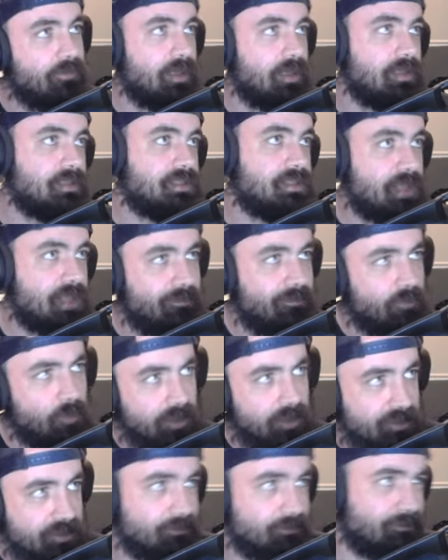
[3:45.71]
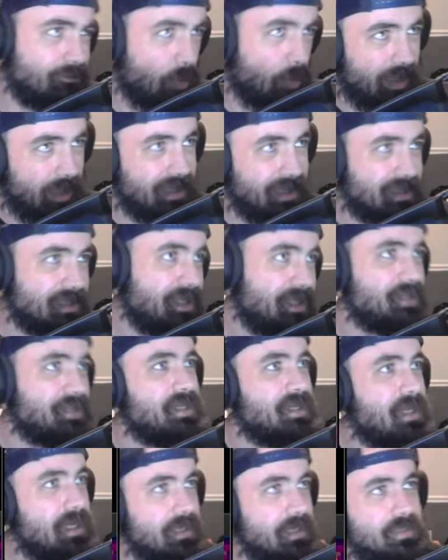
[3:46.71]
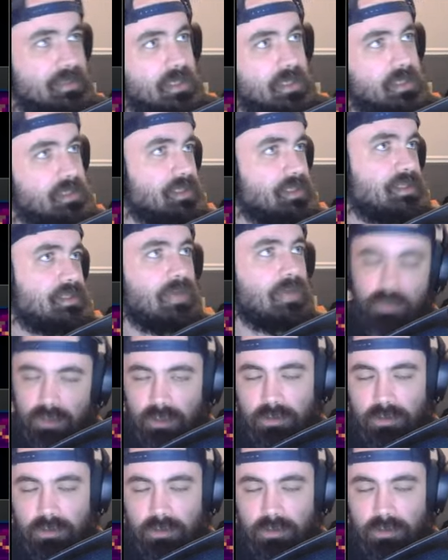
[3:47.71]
and 7, really more like 6, 6, and 7.